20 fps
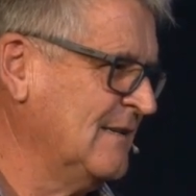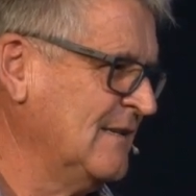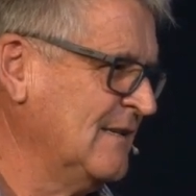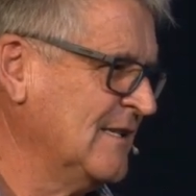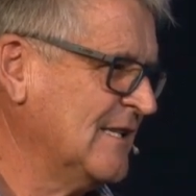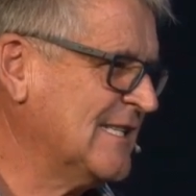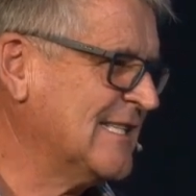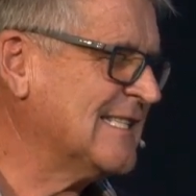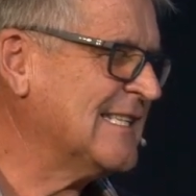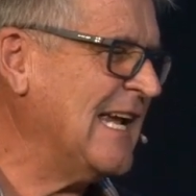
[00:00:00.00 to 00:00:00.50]

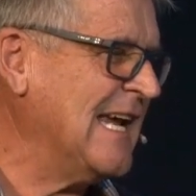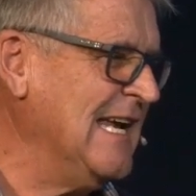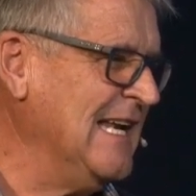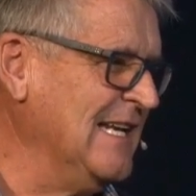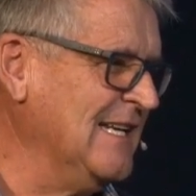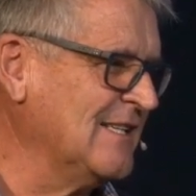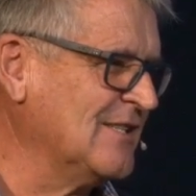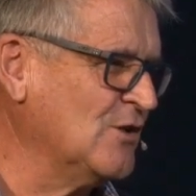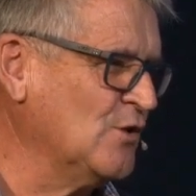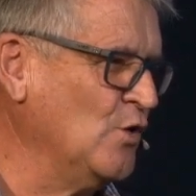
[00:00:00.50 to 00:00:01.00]

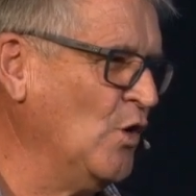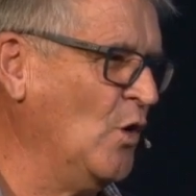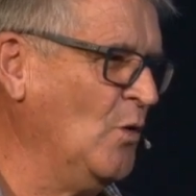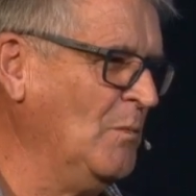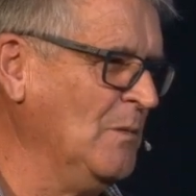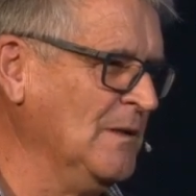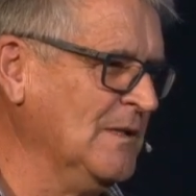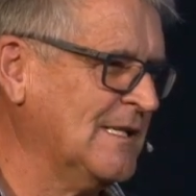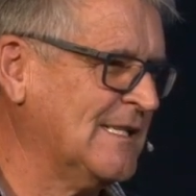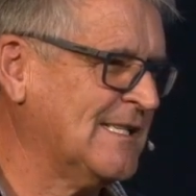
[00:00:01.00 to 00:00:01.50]
sailors,
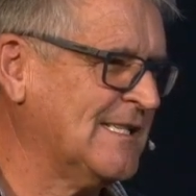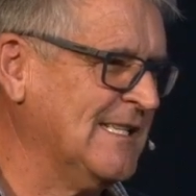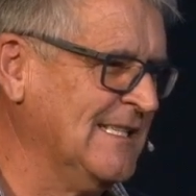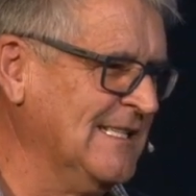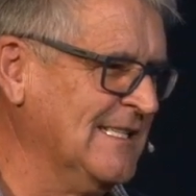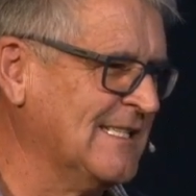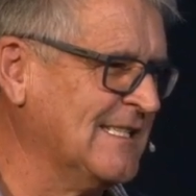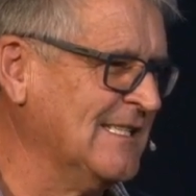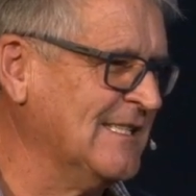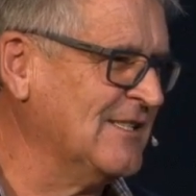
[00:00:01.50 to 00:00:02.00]
normal
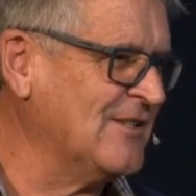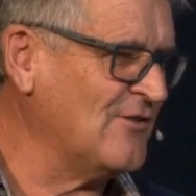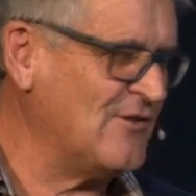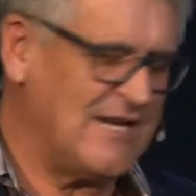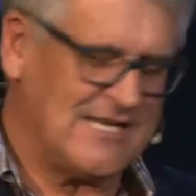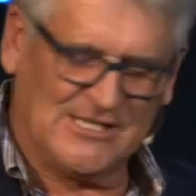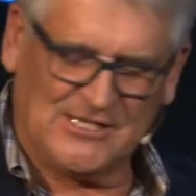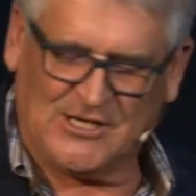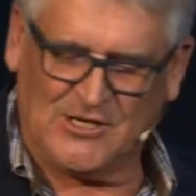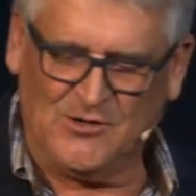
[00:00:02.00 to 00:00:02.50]
citizens
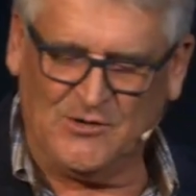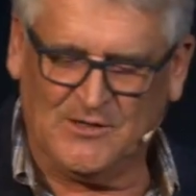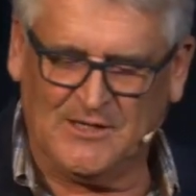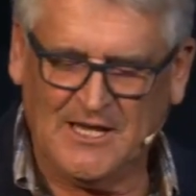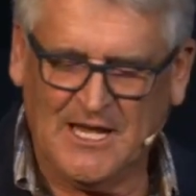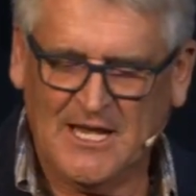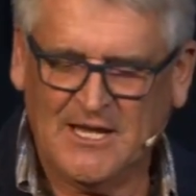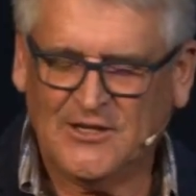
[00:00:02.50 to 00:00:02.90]
rescued